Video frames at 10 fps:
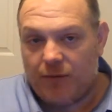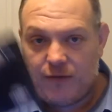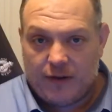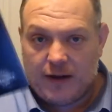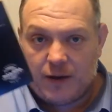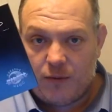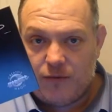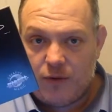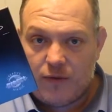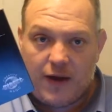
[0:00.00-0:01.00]
If you'd like a
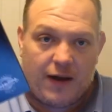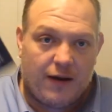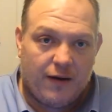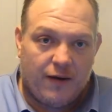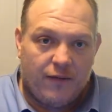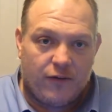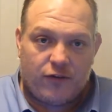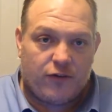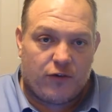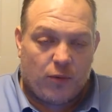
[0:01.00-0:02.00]
review of that, this
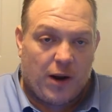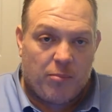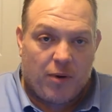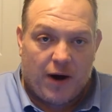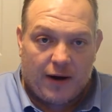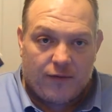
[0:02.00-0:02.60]
is just one I bought.